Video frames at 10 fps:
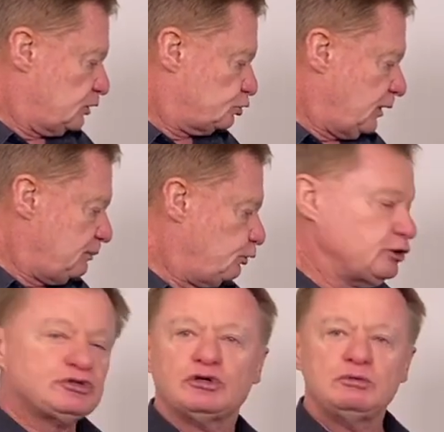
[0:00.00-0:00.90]

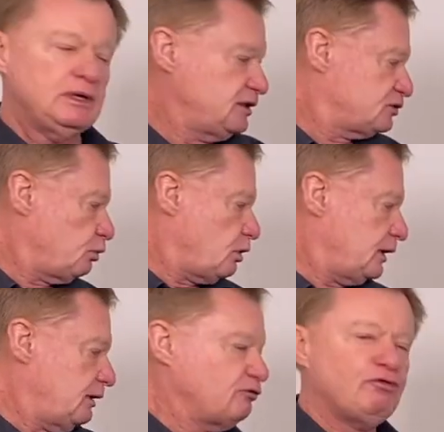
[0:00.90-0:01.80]
20.2 metres wide
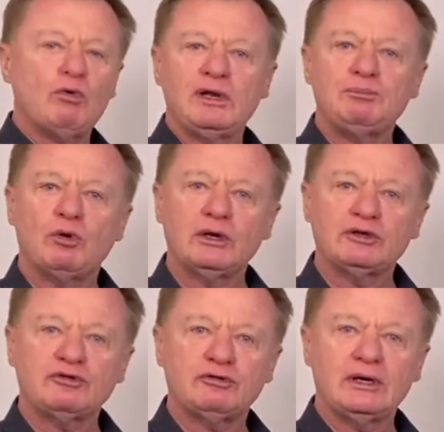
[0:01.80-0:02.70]
and
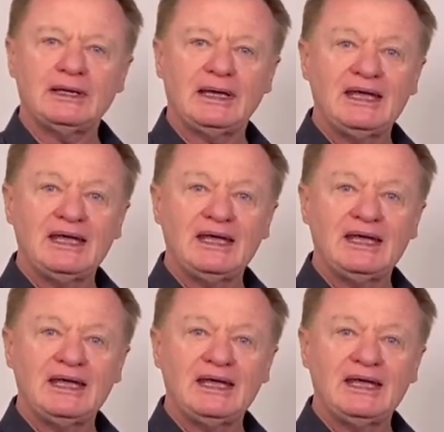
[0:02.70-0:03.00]
40.3.